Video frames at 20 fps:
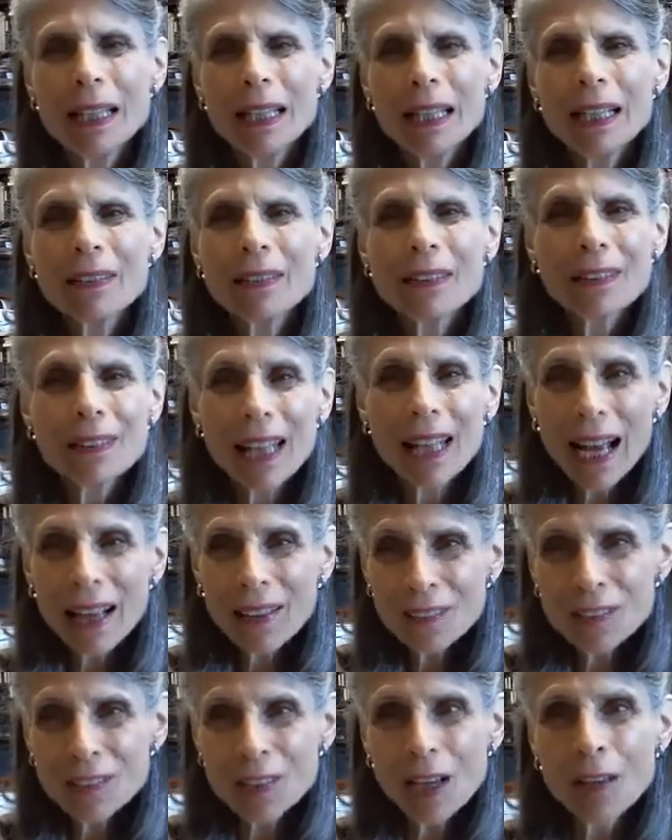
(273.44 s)
In the
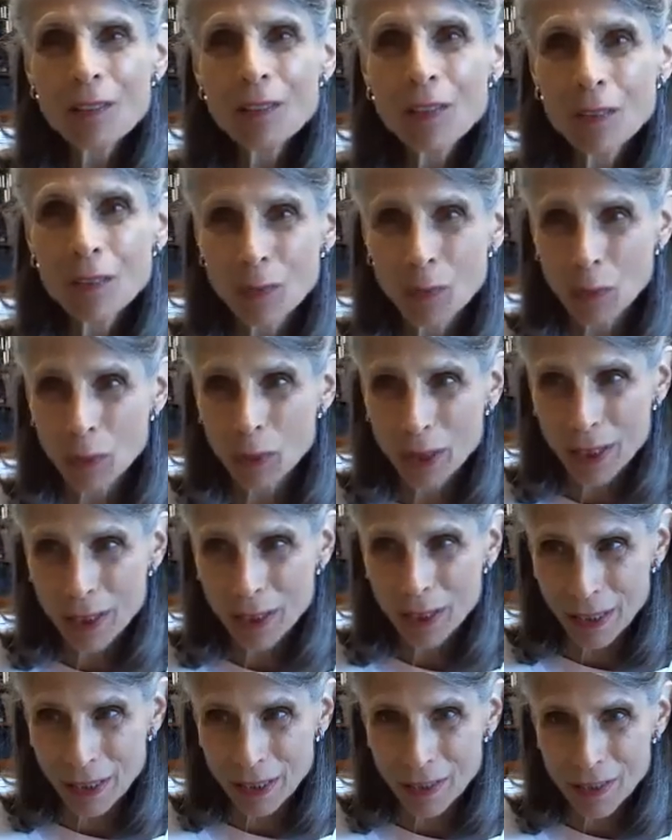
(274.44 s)
last of the 40
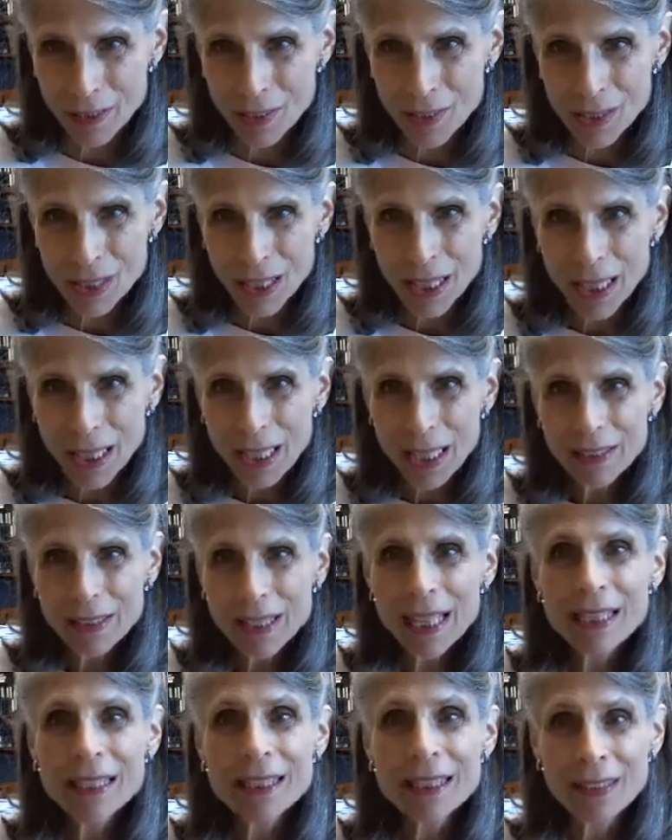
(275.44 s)
years,
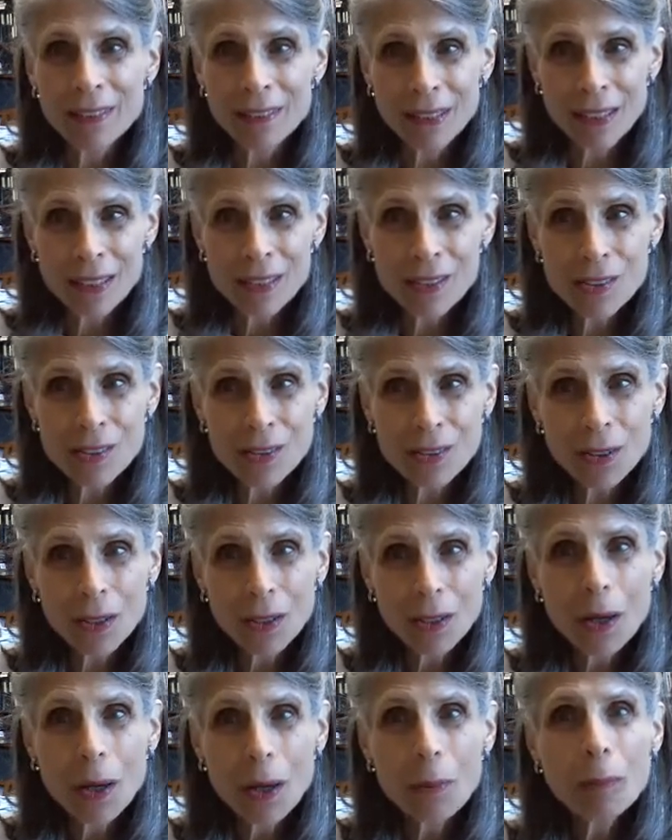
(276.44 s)
they did this,
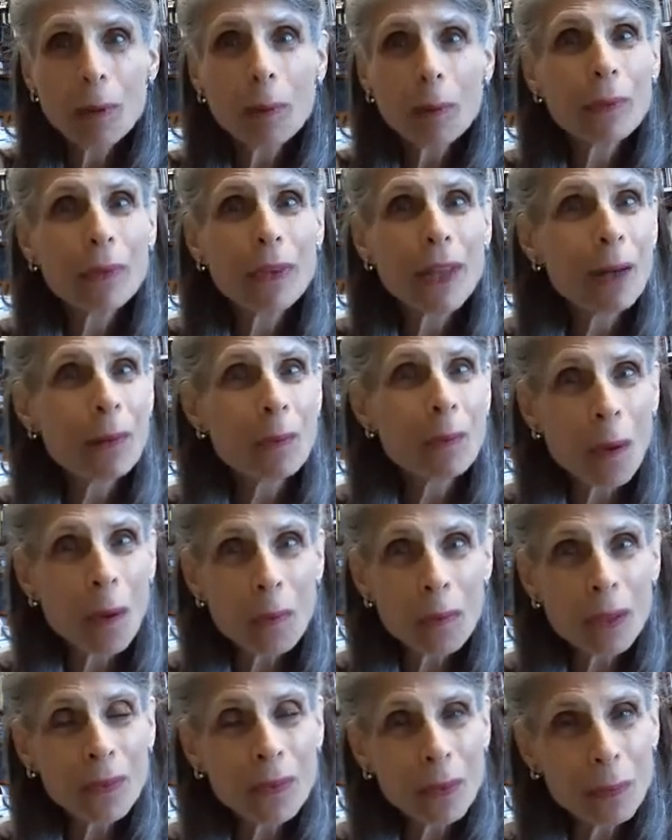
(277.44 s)
but when they
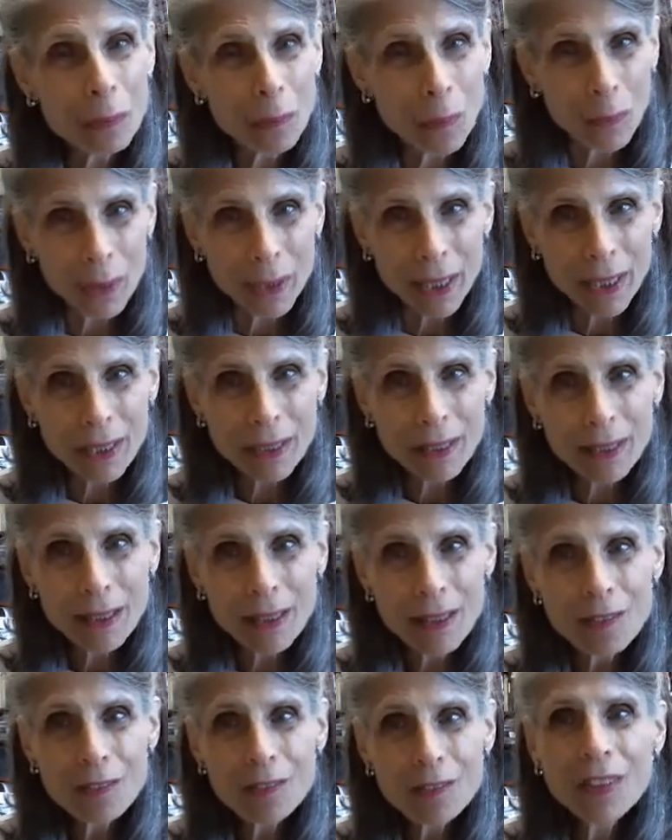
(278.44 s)
awoke in the morning,
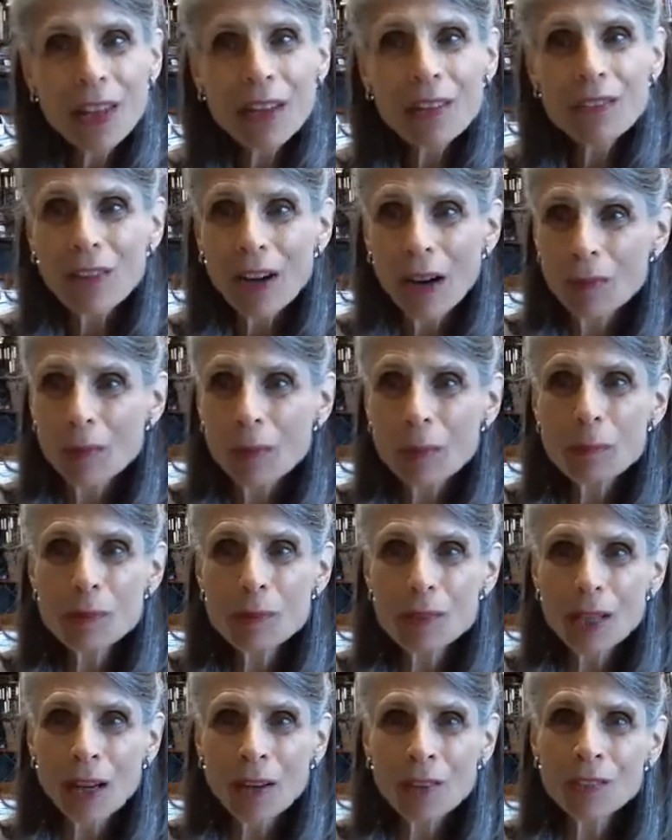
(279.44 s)
they found
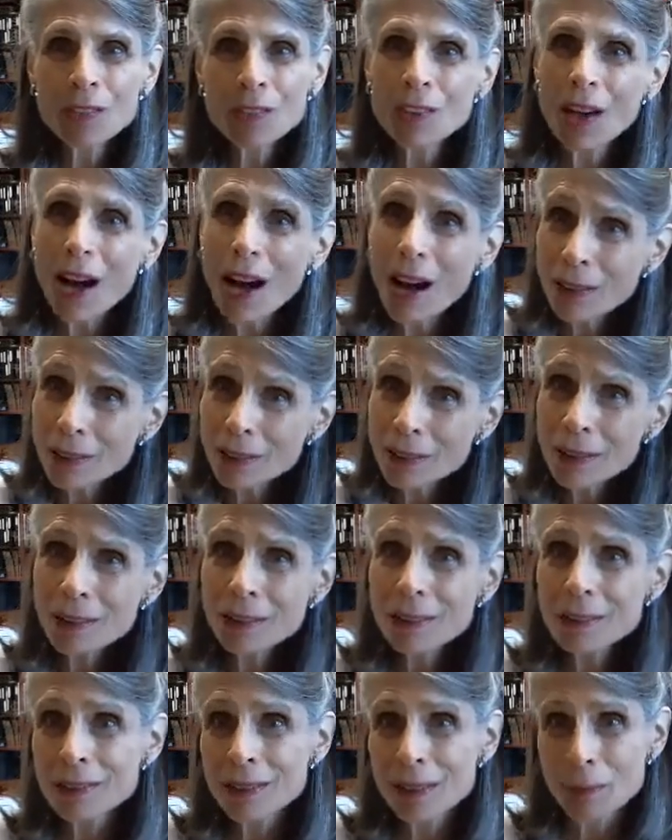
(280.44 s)
themselves
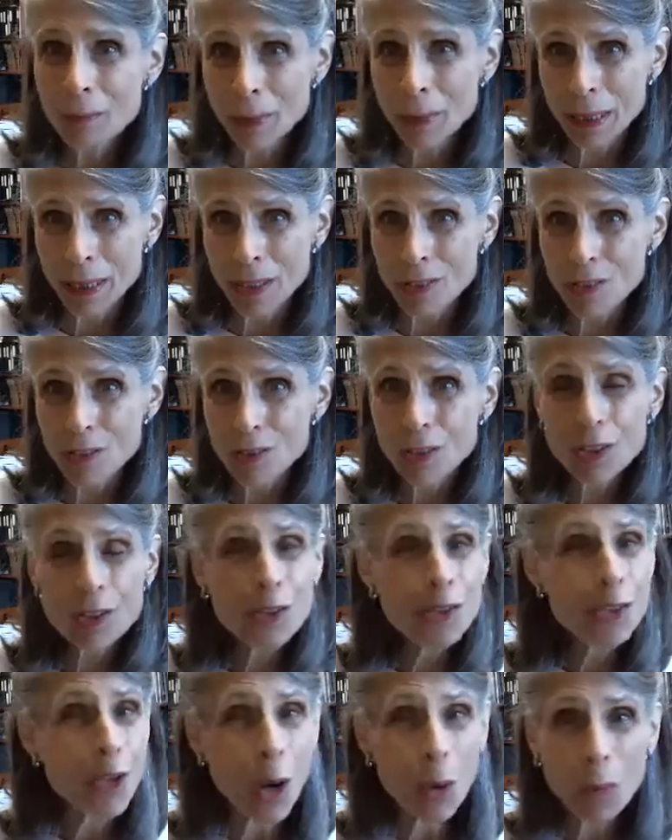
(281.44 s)
undiminished.
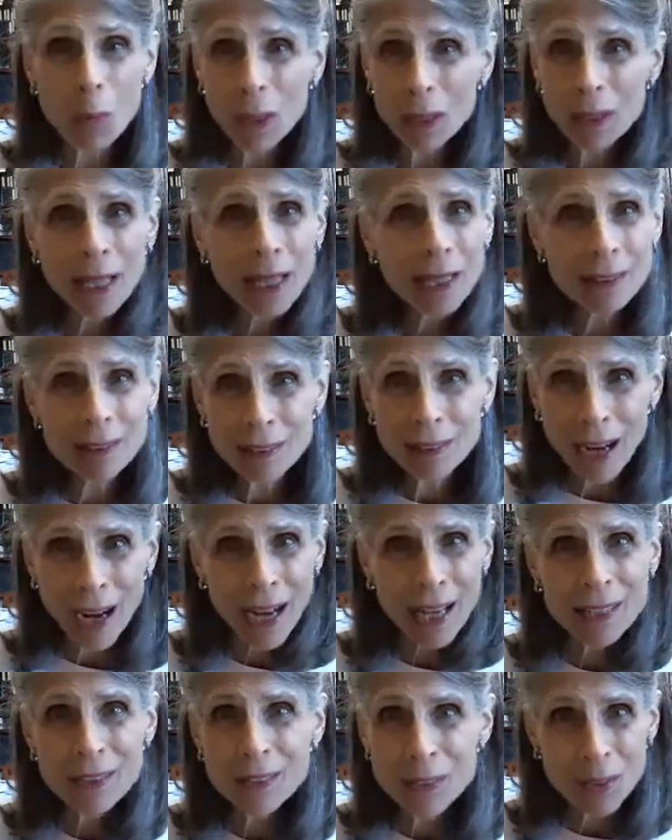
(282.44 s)
No one had
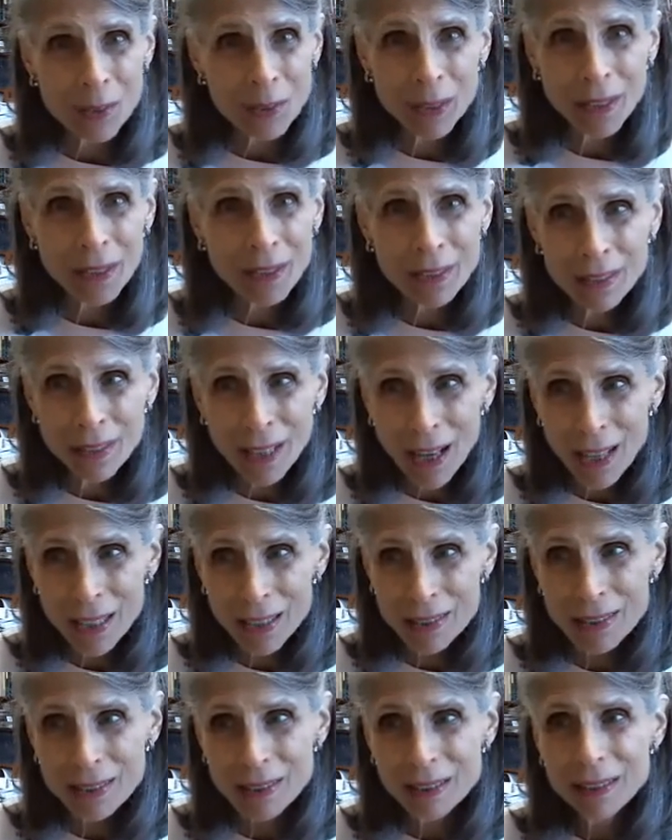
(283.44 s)
died during the night.